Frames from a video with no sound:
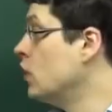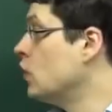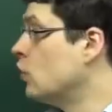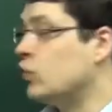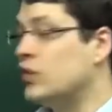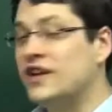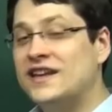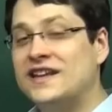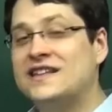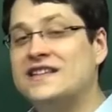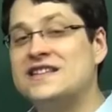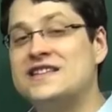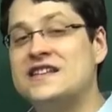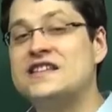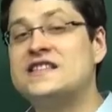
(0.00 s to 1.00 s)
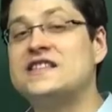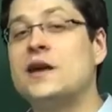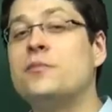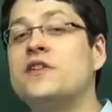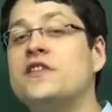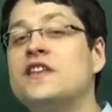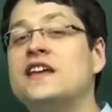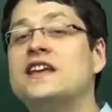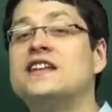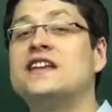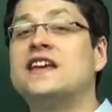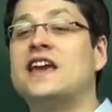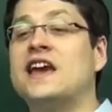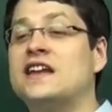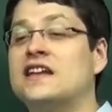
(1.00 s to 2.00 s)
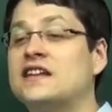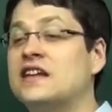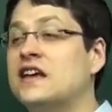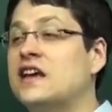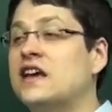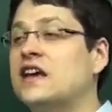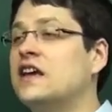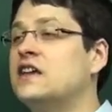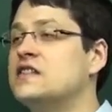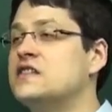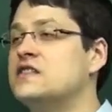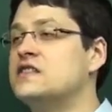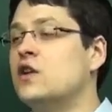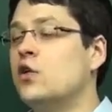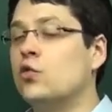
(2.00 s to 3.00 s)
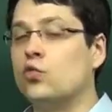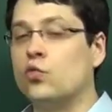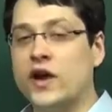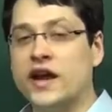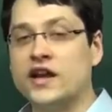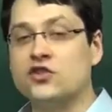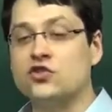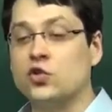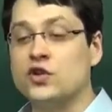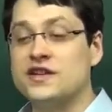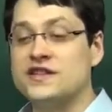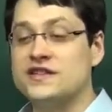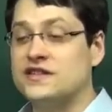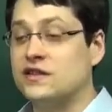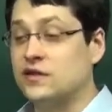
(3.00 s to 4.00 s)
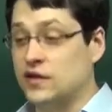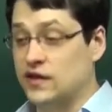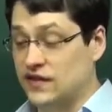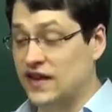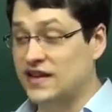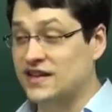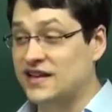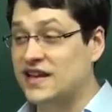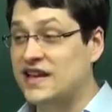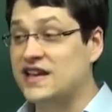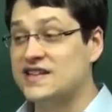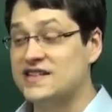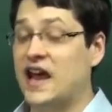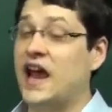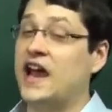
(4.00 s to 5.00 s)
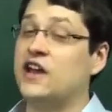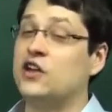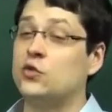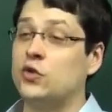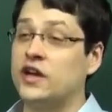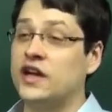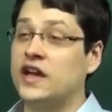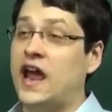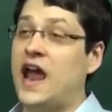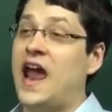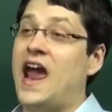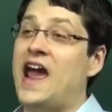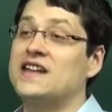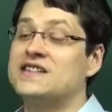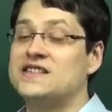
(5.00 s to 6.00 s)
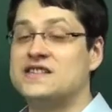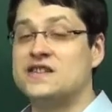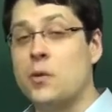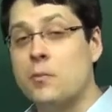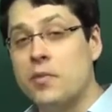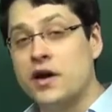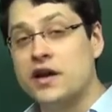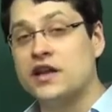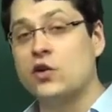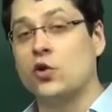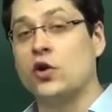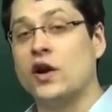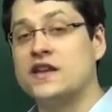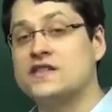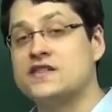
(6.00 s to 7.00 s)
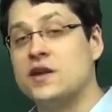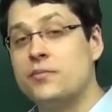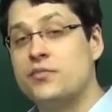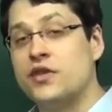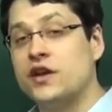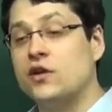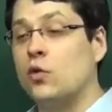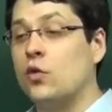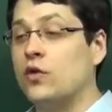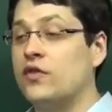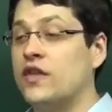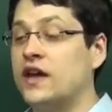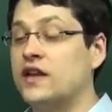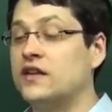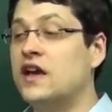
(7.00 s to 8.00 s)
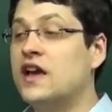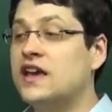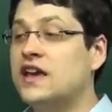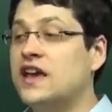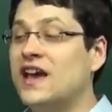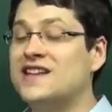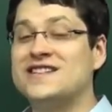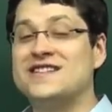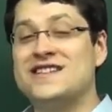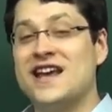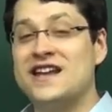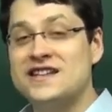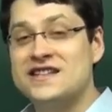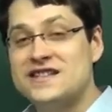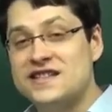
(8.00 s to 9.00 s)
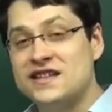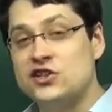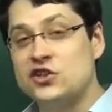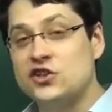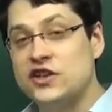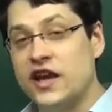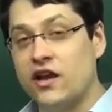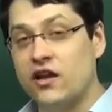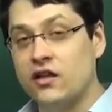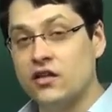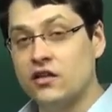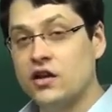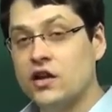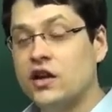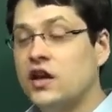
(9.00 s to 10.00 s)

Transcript: We need to see something that indicated his rage, or that he is angry at somebody or at something, or that he has a tendency to yell.